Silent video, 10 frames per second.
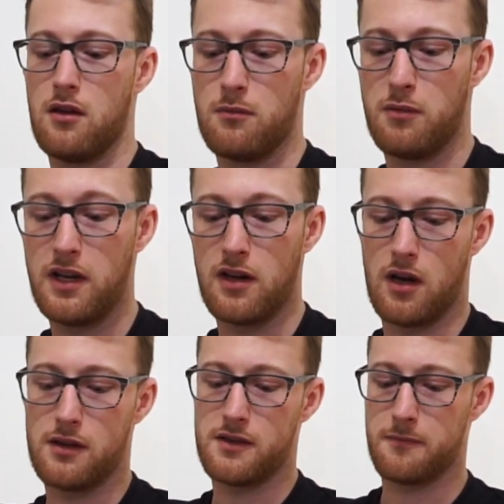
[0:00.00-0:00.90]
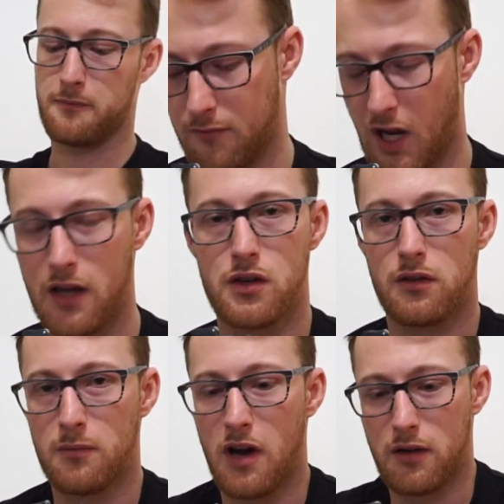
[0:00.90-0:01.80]
Because I talked
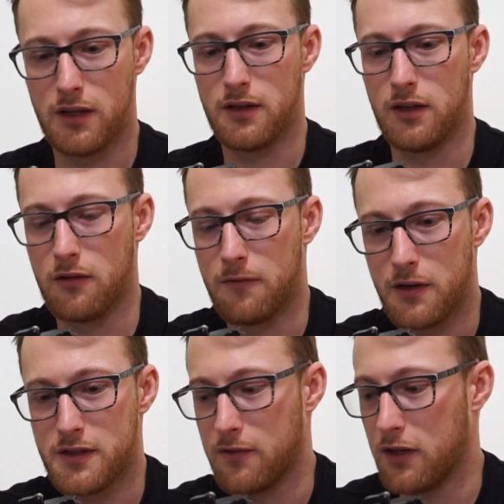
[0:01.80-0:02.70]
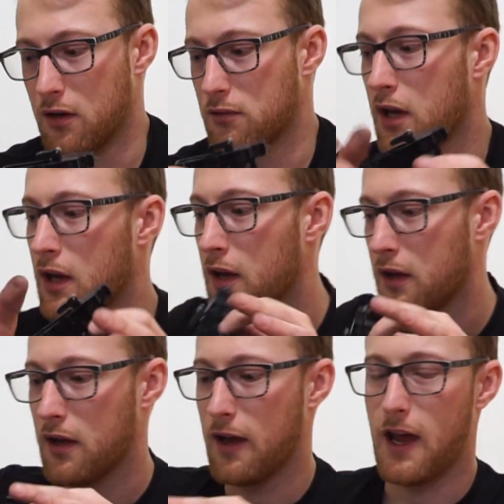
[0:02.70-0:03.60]
about it in the first video,
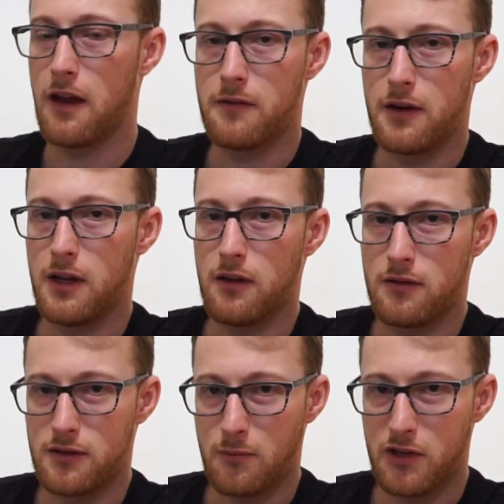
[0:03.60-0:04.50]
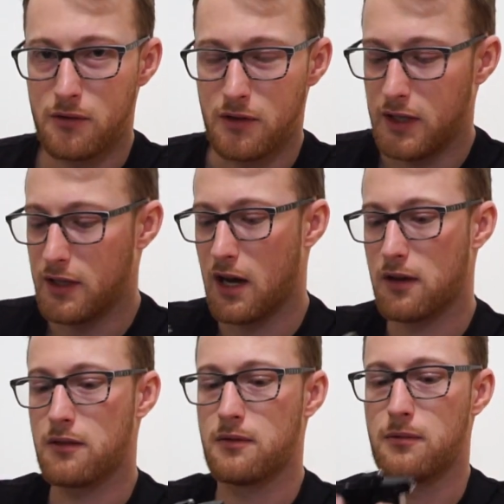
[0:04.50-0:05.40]
every WE
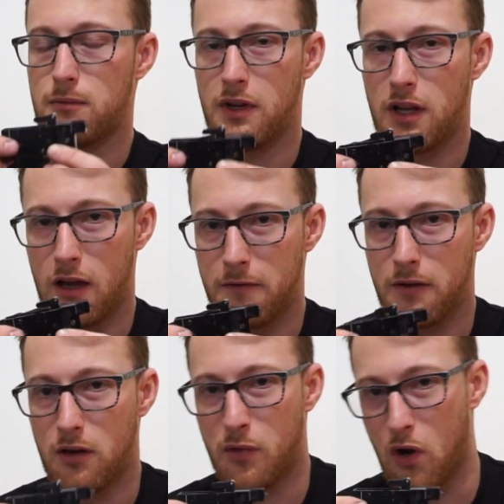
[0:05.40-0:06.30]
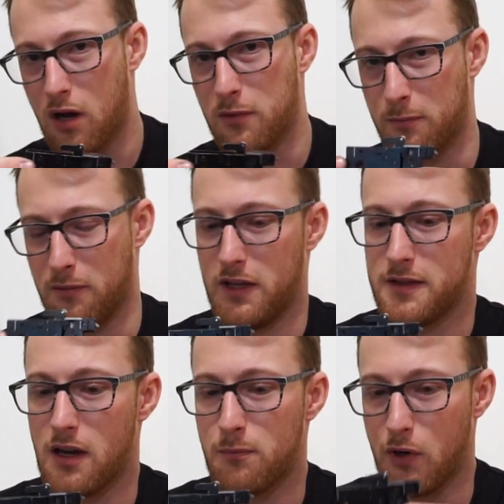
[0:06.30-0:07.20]
gun will have a problem at
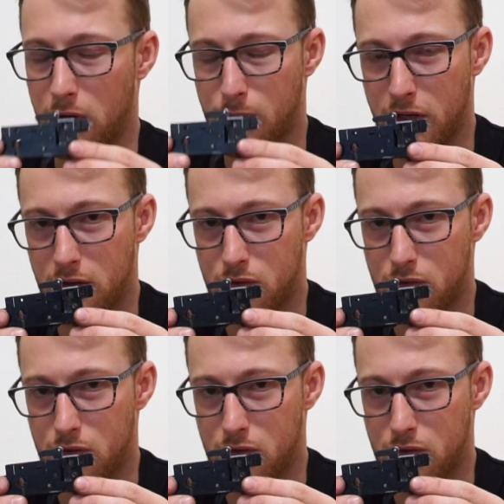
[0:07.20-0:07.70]
some point with the